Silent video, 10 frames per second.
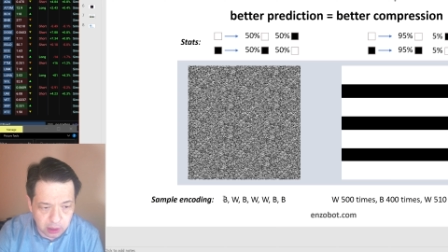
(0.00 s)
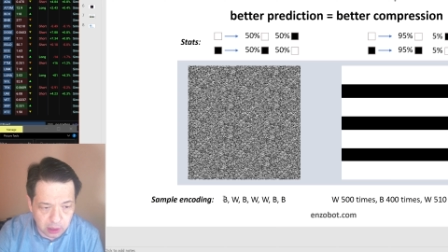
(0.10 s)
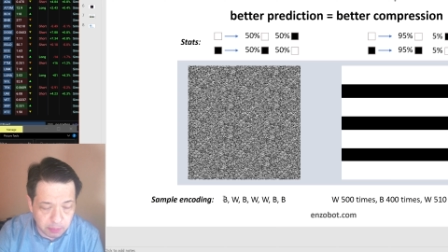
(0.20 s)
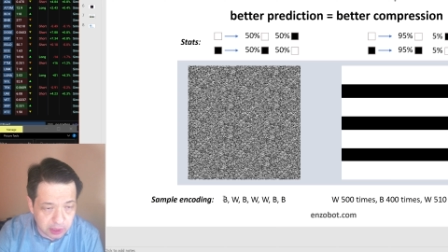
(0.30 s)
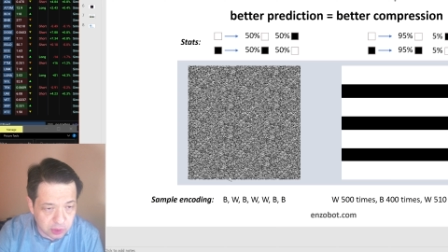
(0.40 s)

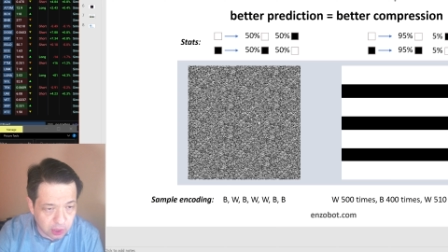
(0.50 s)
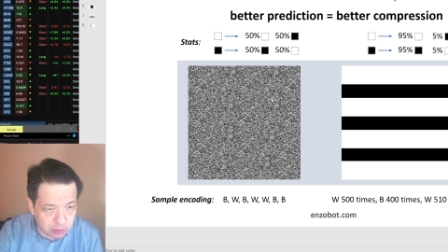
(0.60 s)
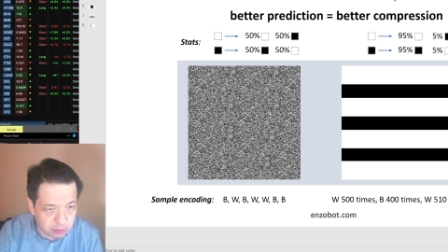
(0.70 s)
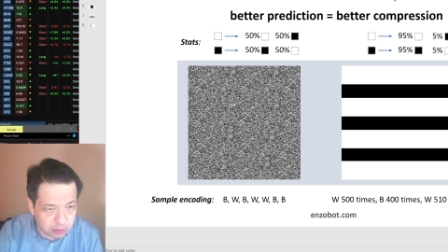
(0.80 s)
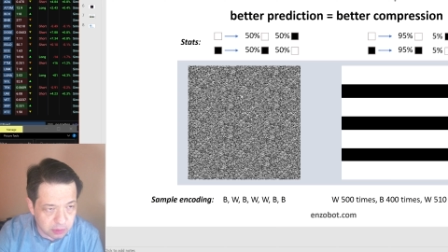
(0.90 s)
it means that
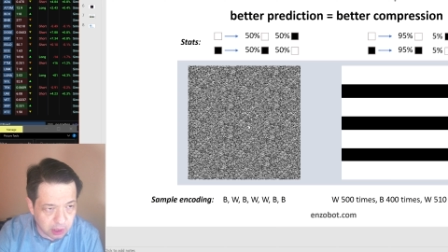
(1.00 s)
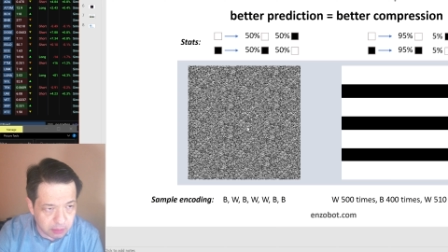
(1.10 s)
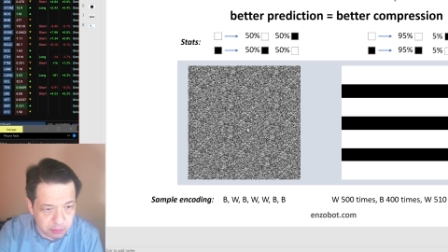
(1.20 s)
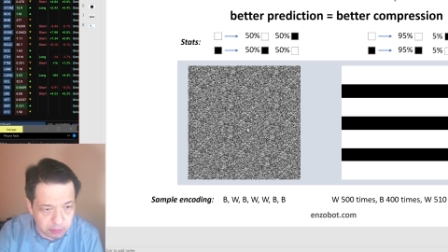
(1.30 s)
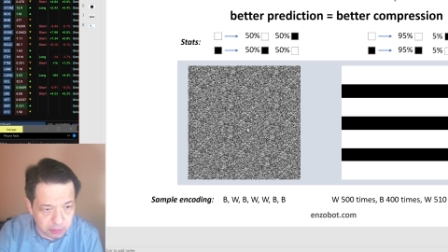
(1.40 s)

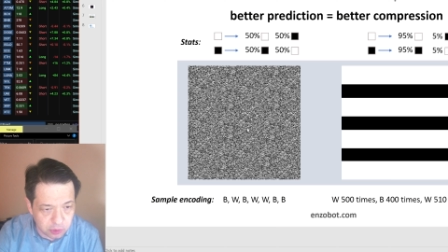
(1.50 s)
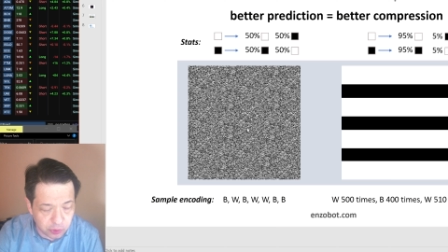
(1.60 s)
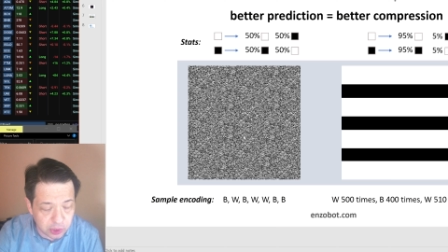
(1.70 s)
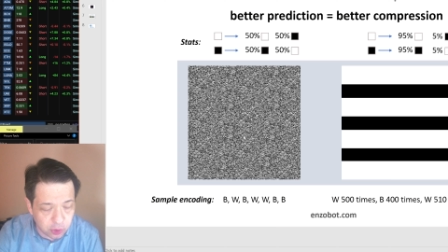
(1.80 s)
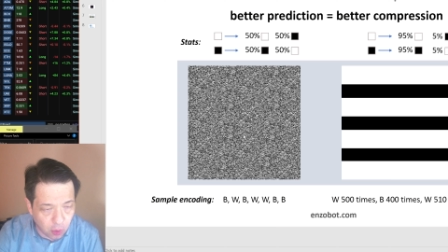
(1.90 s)
there
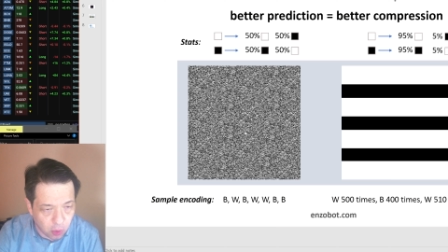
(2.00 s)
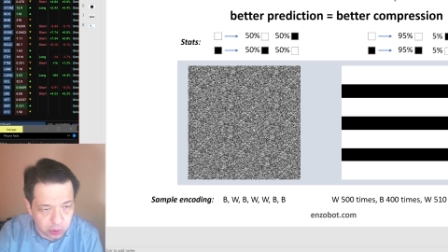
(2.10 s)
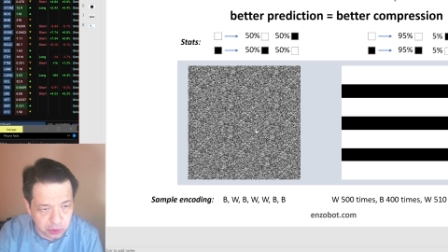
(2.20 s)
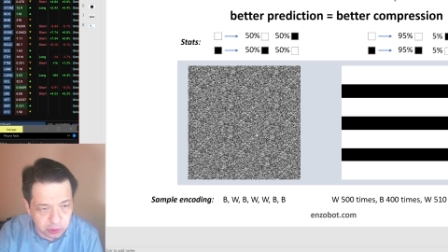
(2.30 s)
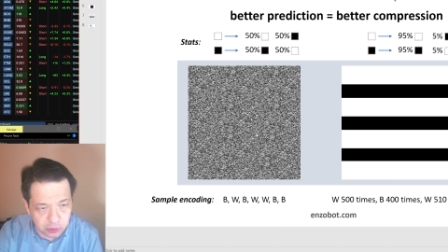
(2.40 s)
is no
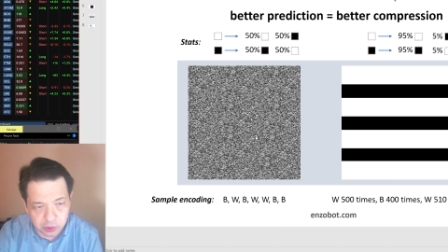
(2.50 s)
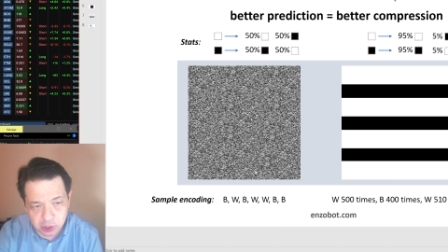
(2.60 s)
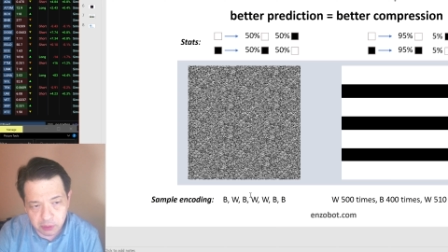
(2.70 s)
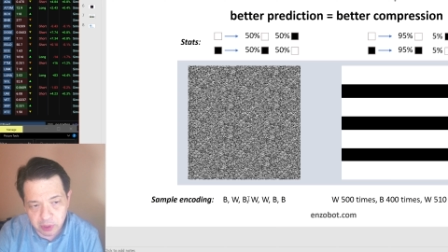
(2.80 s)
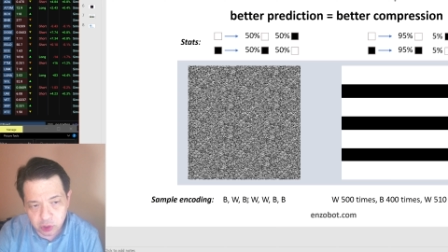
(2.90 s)
order to this
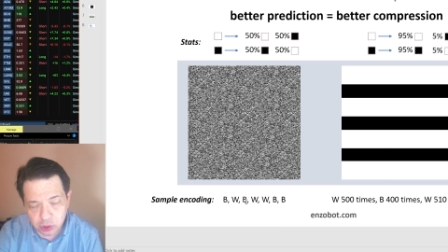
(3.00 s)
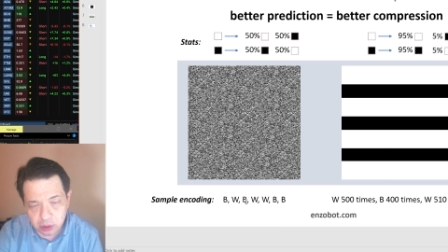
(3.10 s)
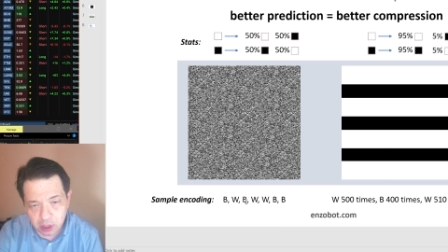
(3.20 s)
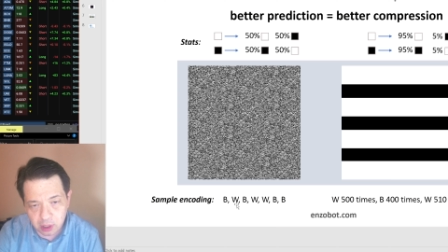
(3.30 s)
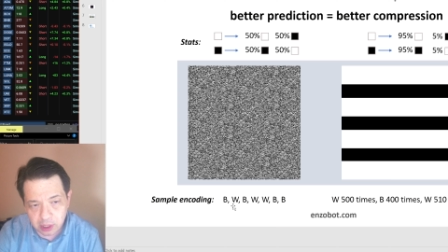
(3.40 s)
image,
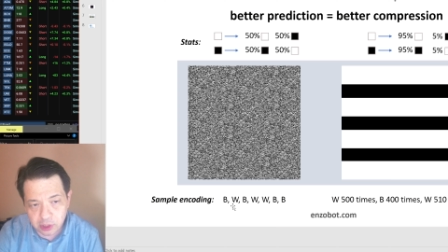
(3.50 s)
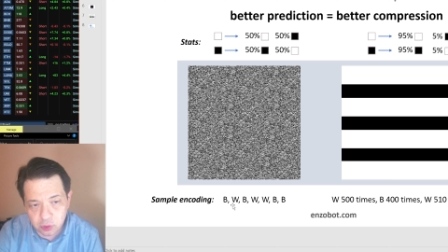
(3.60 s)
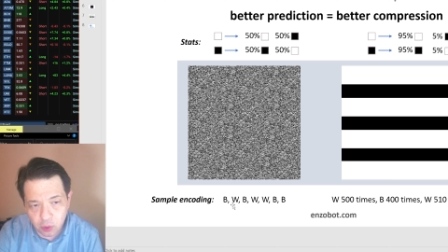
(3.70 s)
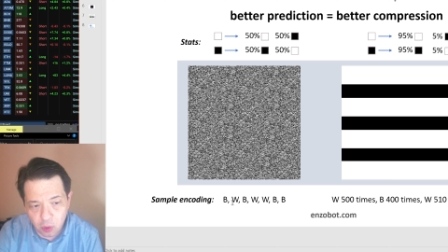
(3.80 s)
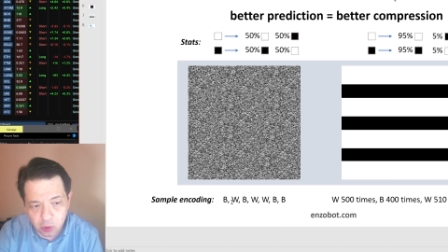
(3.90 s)
at least
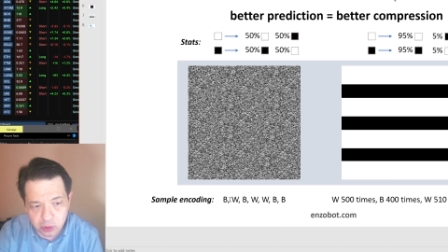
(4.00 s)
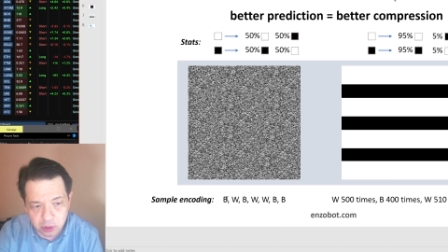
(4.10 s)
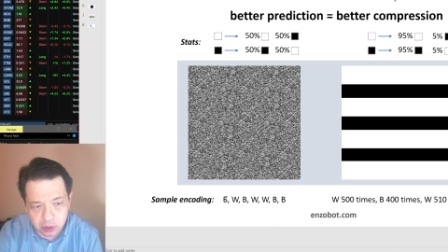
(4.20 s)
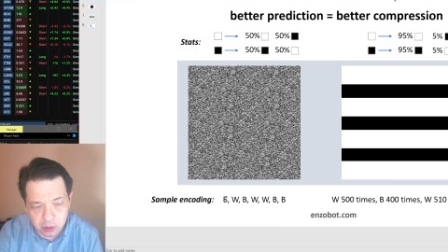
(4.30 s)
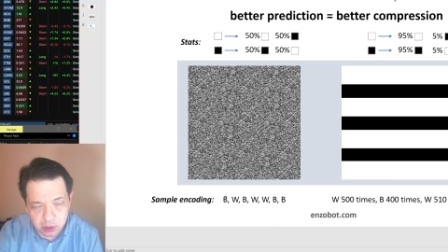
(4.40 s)
no order